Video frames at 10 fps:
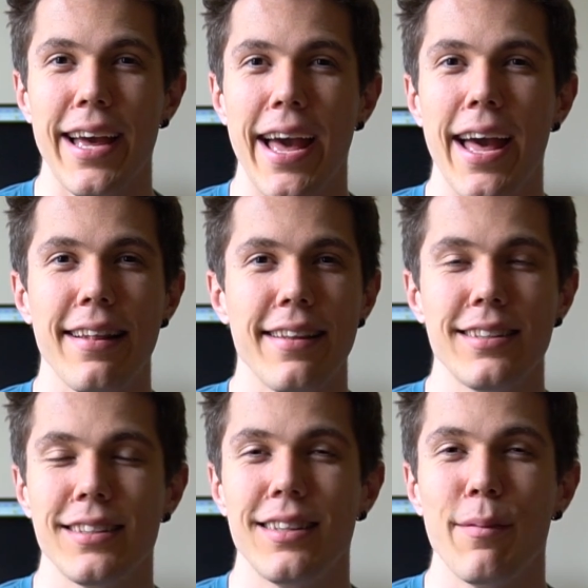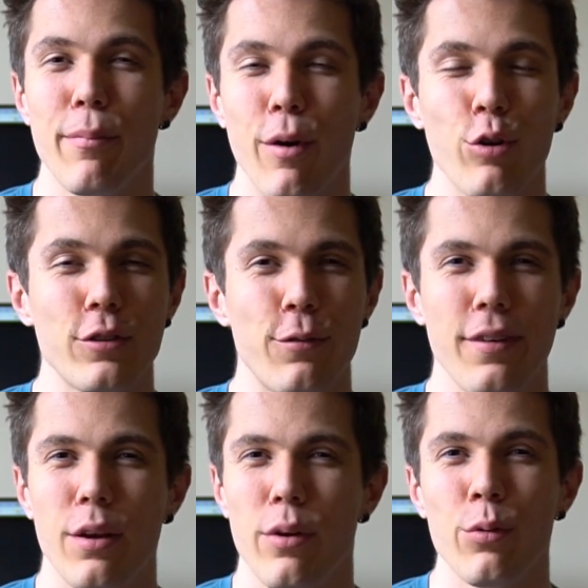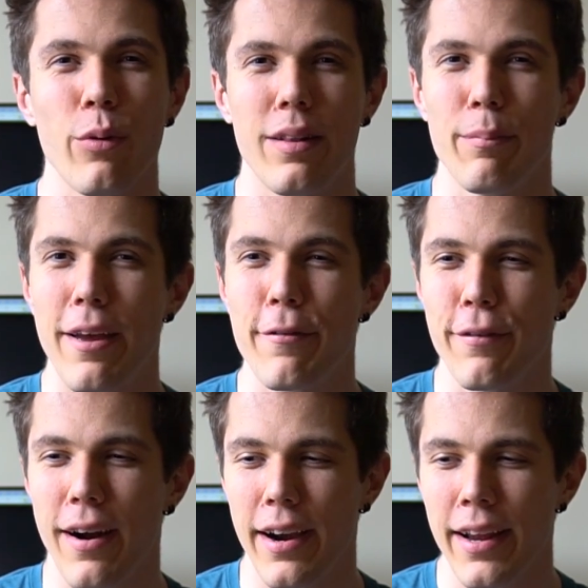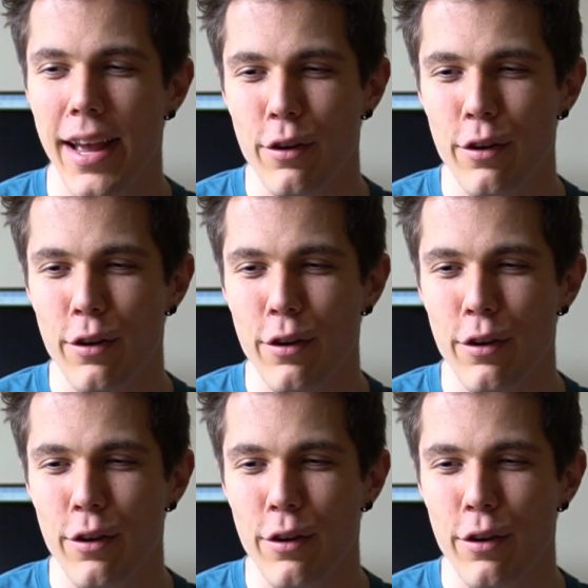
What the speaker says: and this is the most frequent one by far.